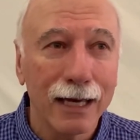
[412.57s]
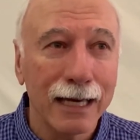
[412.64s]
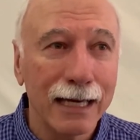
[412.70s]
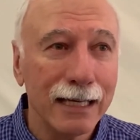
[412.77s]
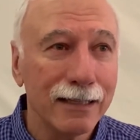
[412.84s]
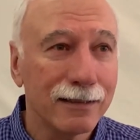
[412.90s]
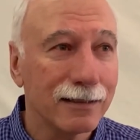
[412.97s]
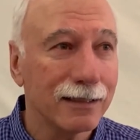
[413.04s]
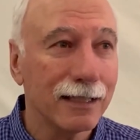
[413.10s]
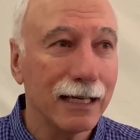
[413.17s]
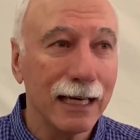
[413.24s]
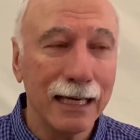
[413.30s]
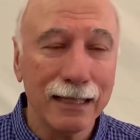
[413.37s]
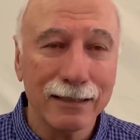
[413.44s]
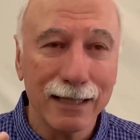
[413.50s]

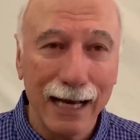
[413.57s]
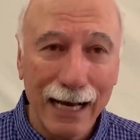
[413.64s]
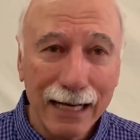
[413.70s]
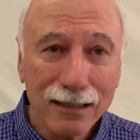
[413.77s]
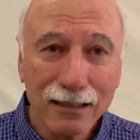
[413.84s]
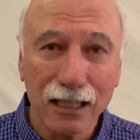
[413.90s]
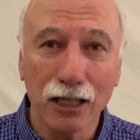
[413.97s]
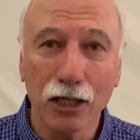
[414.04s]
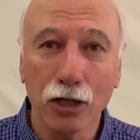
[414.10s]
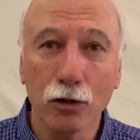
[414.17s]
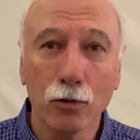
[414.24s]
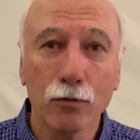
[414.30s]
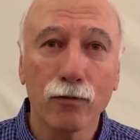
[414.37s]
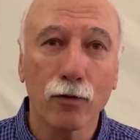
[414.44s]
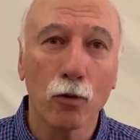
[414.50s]
He's asking
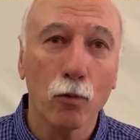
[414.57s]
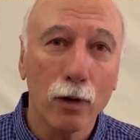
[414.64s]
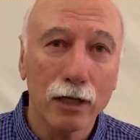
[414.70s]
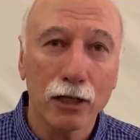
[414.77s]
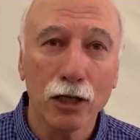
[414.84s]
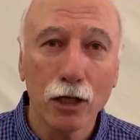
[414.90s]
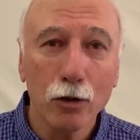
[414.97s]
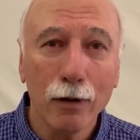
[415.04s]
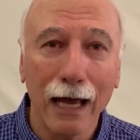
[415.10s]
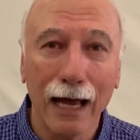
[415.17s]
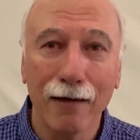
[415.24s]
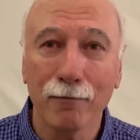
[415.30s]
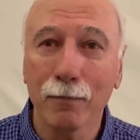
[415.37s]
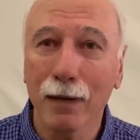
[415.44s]
you for what do you have?